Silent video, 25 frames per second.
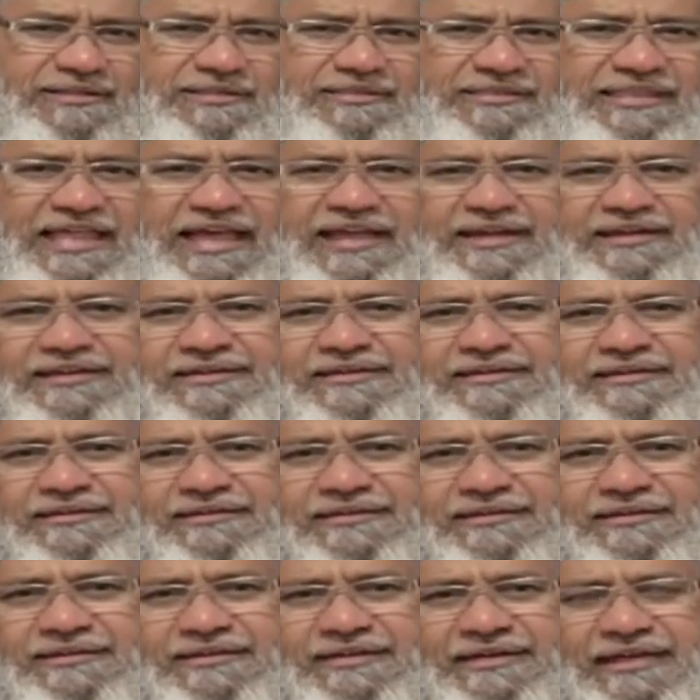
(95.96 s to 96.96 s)
that
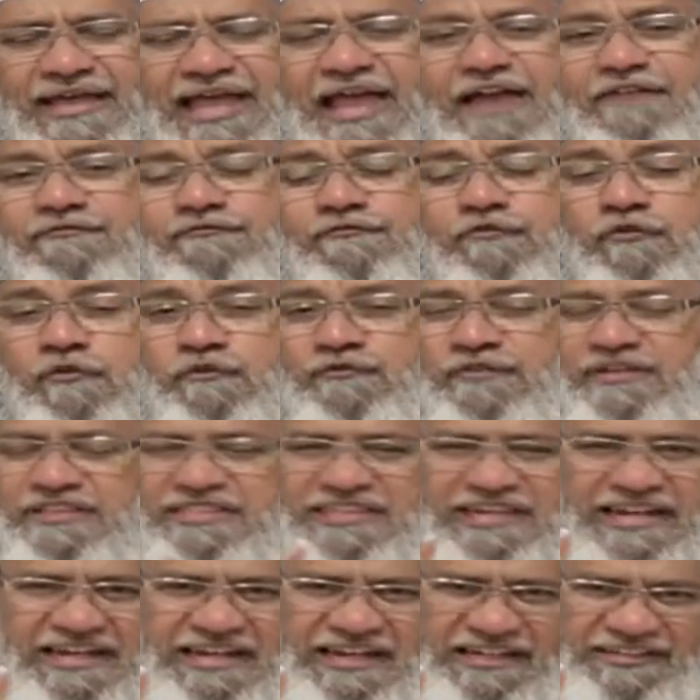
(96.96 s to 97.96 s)
have full
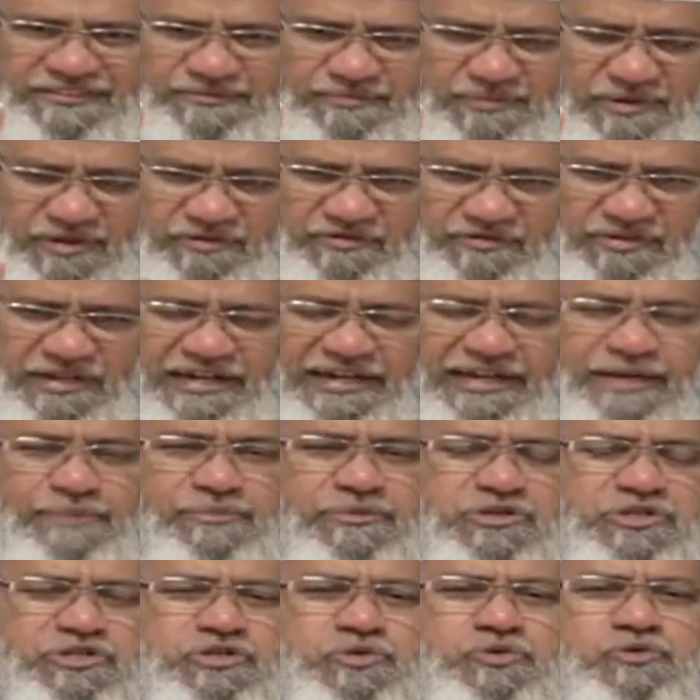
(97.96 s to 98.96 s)
faith in Allah subhanahu wa ta'ala.
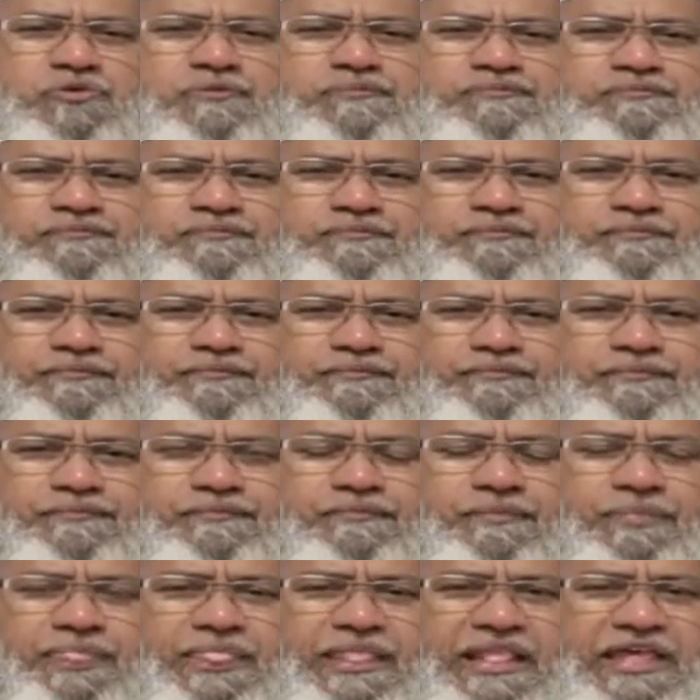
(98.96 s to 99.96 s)
Number two
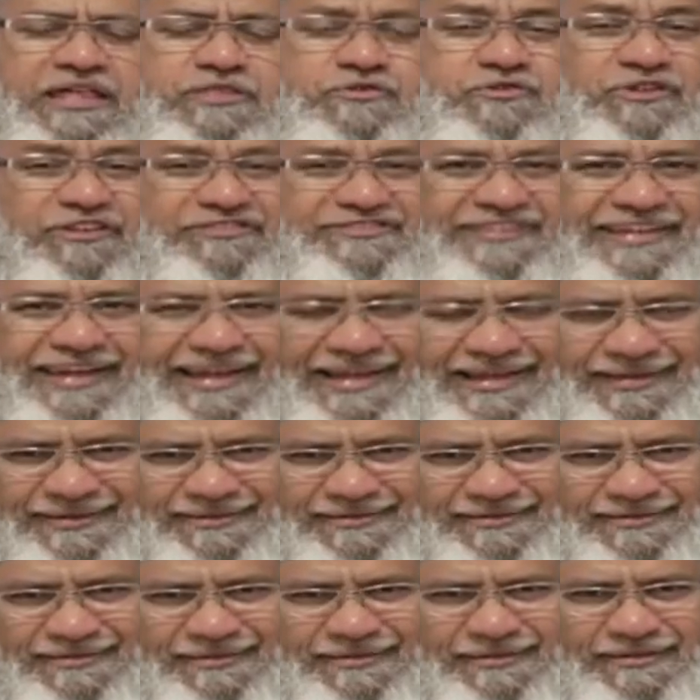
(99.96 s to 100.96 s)
is your salah.
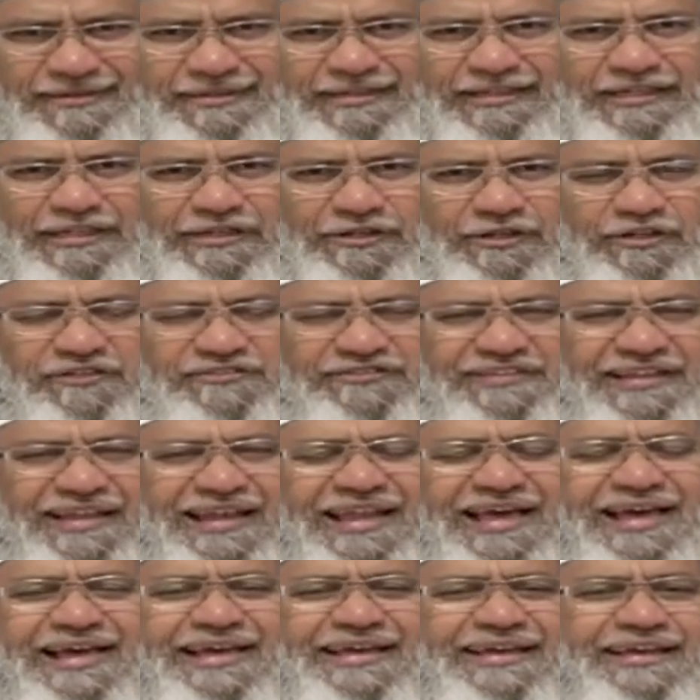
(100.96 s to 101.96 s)
Your
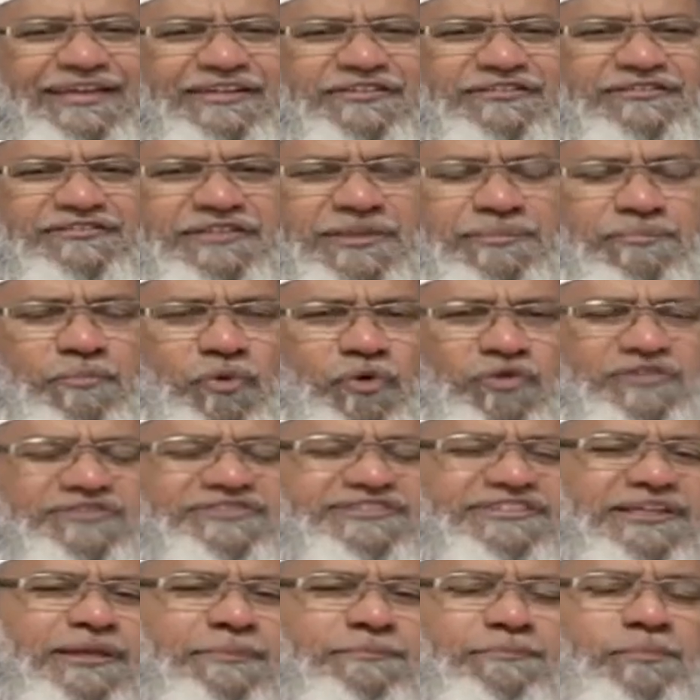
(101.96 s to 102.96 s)
salah is the
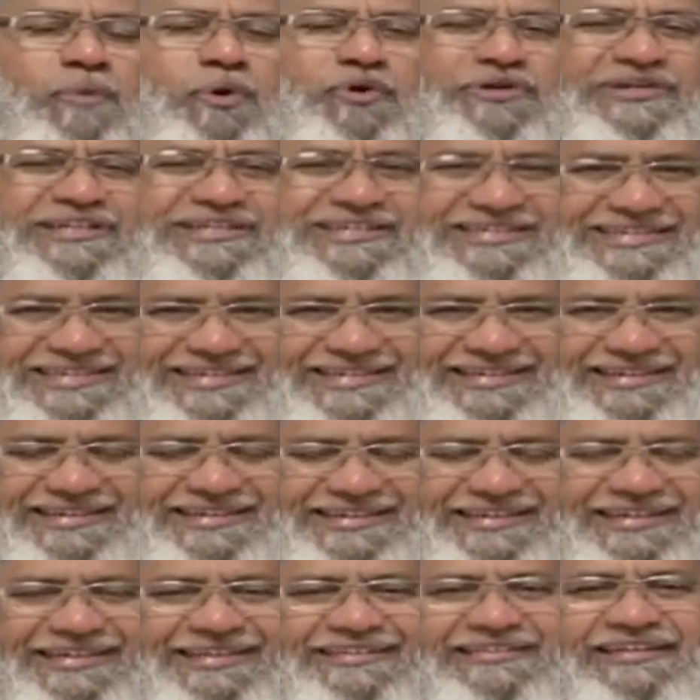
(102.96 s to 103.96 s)
most important
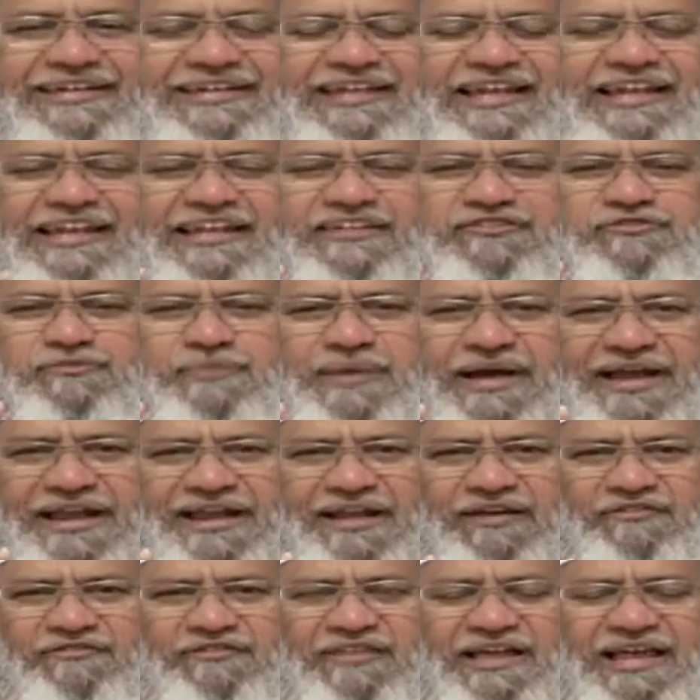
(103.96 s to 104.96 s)
deed that Allah
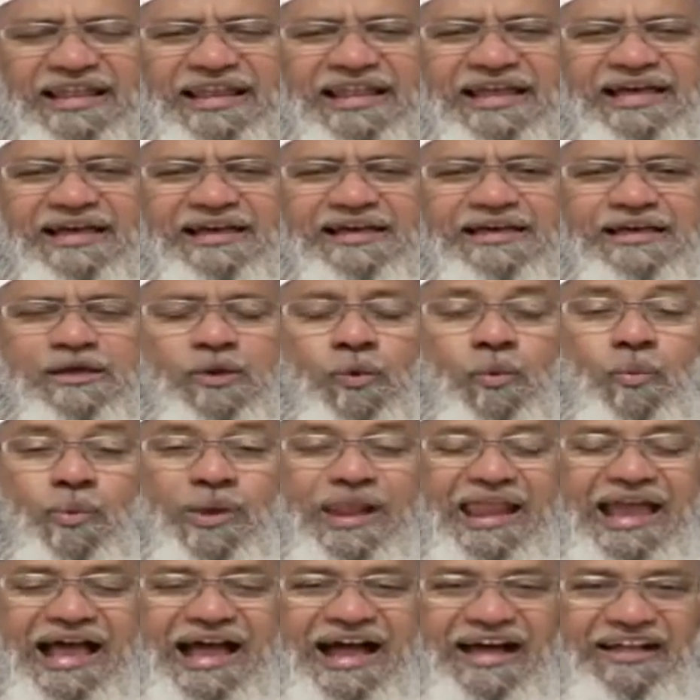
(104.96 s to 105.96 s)
subhanahu wa ta'ala
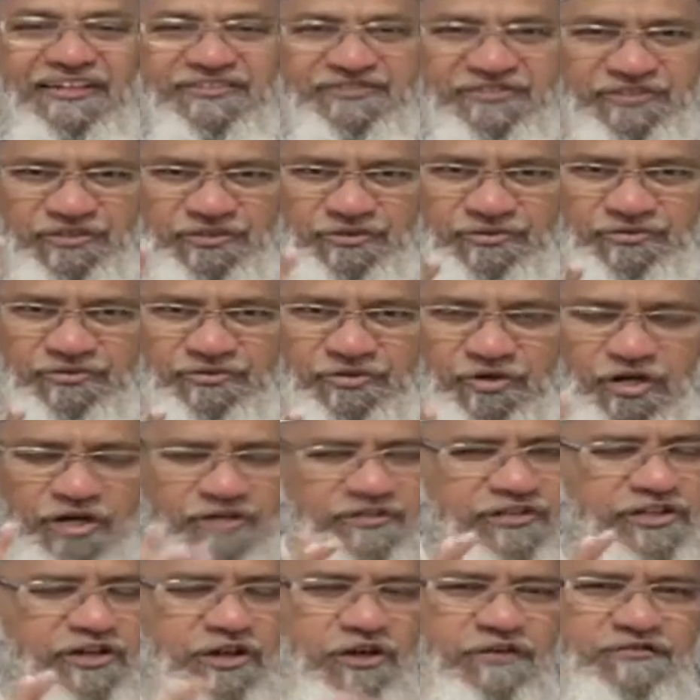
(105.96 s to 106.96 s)
will ask you
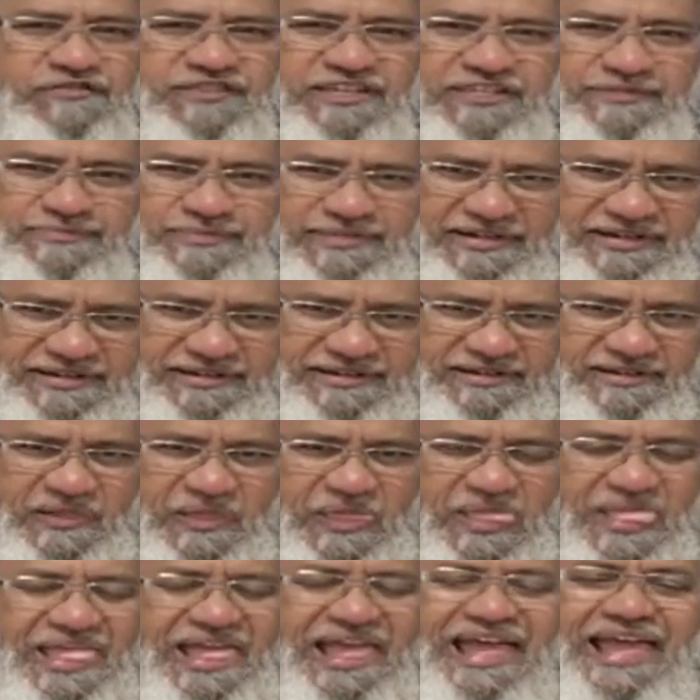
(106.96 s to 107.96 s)
on the day of judgment.
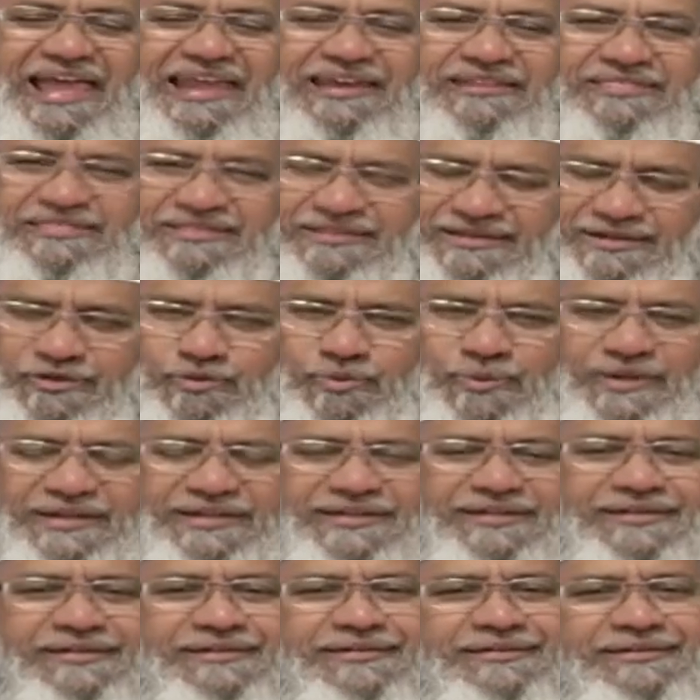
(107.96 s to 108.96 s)
And see to
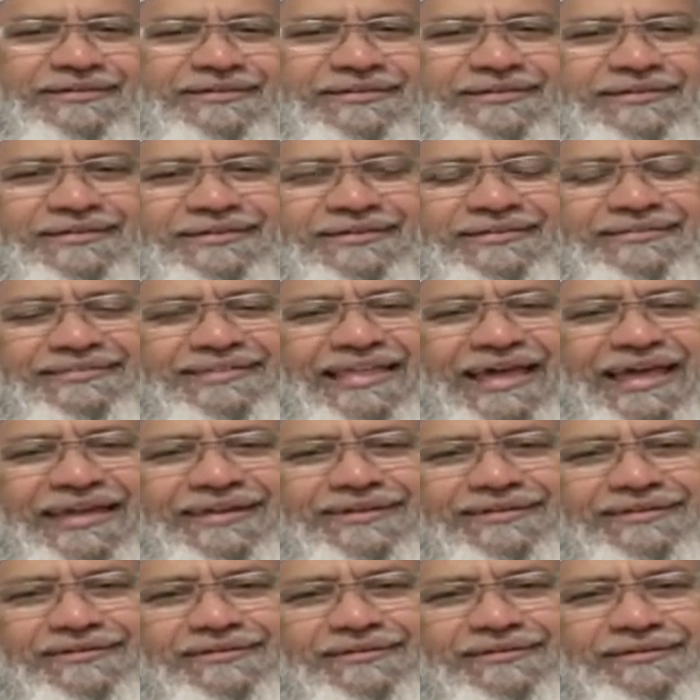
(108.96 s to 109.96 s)
it
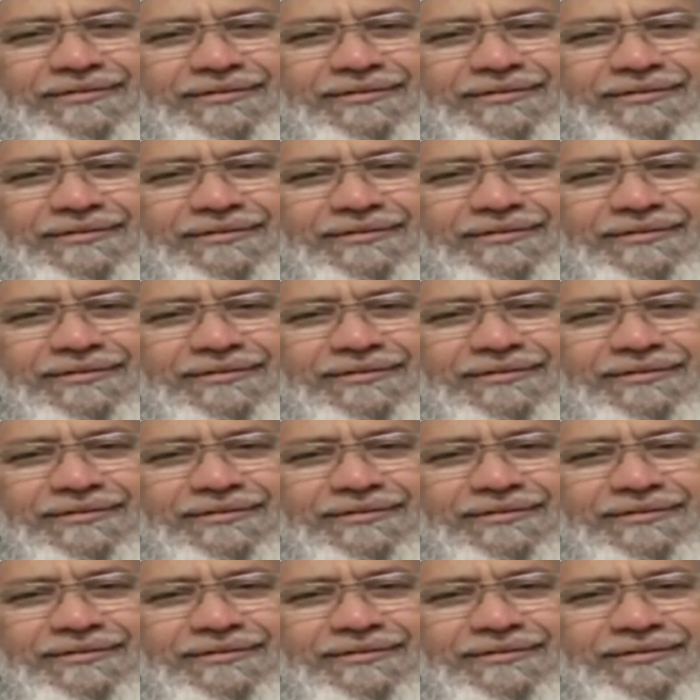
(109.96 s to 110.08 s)
that